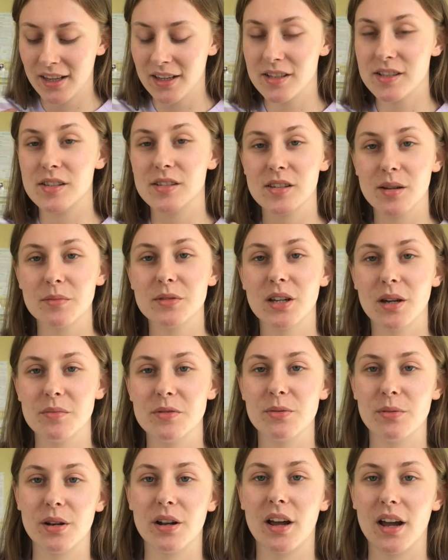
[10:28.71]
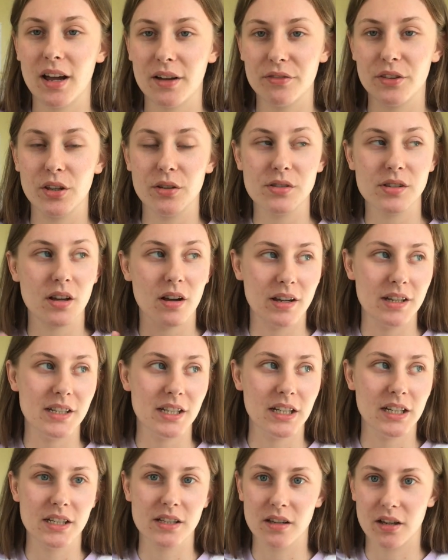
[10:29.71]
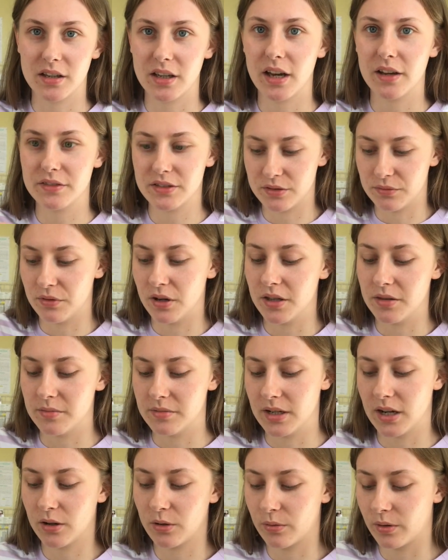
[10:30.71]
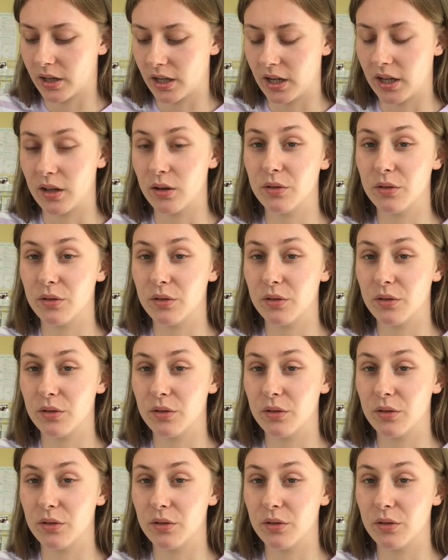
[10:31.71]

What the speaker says: So sometimes when I have those ideas, I have to write them down quickly.